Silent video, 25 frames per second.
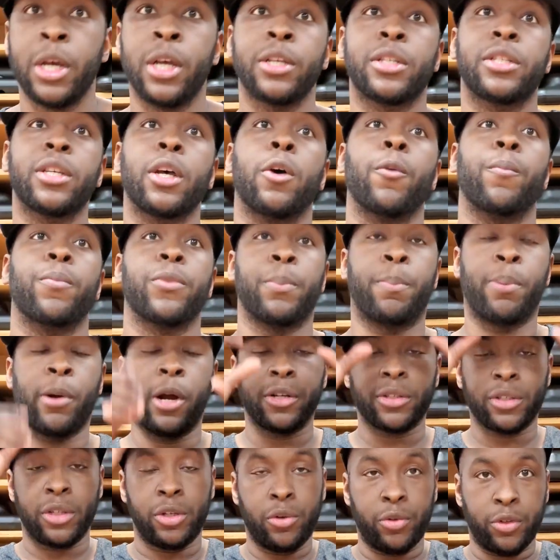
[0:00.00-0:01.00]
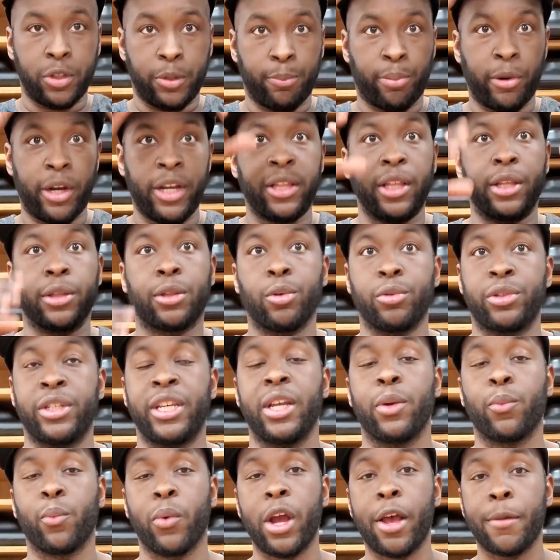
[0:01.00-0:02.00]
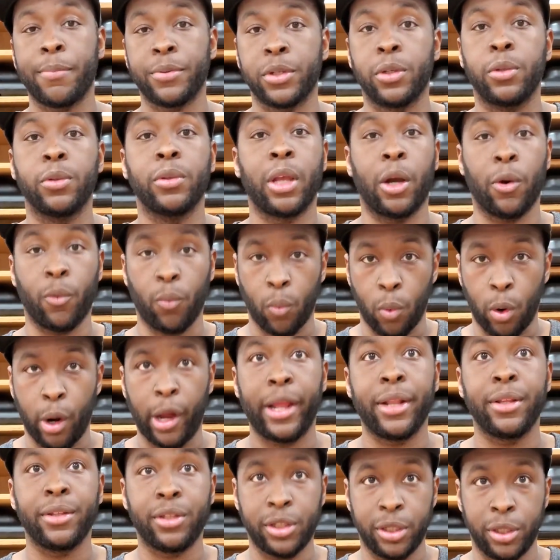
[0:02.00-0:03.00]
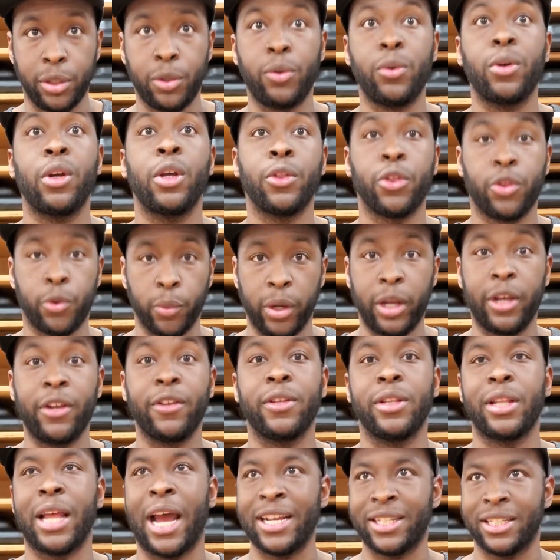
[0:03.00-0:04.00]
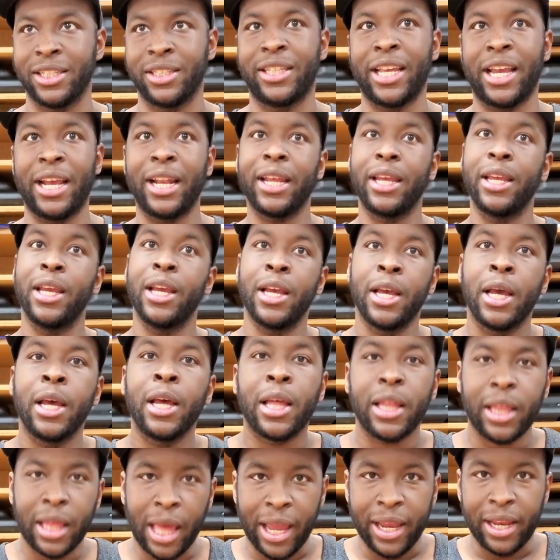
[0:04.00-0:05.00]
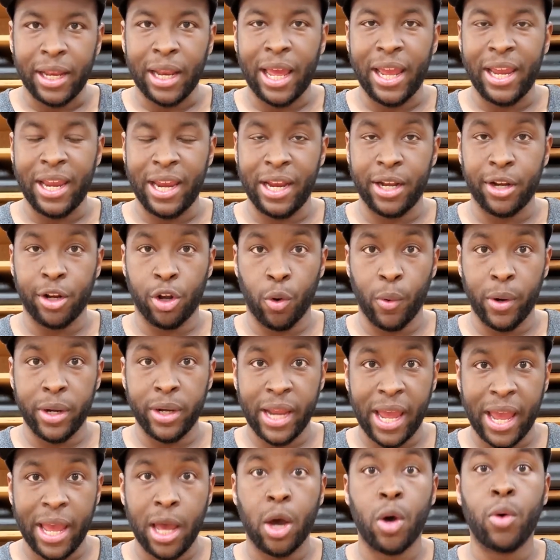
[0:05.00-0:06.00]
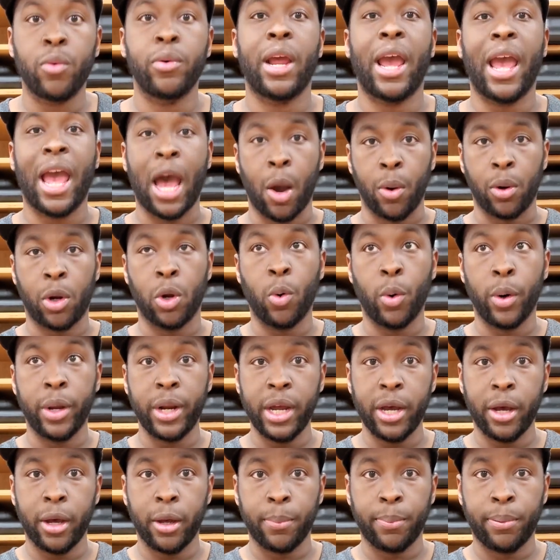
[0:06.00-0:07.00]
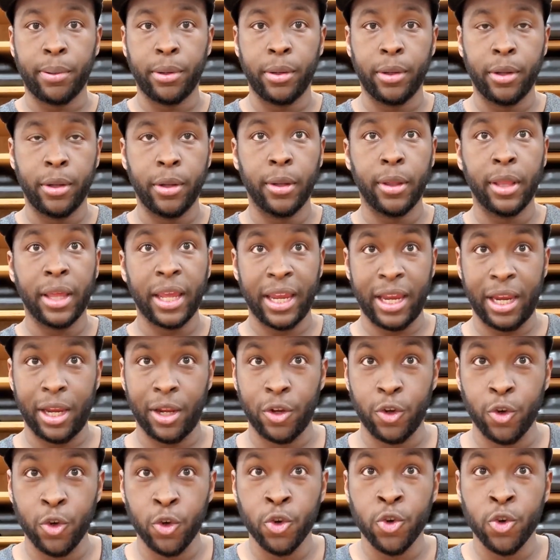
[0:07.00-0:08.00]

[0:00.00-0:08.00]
So the person who is breathing through 10 reps, now 1, 2, 3, nice and steady, in going down, out going up, in,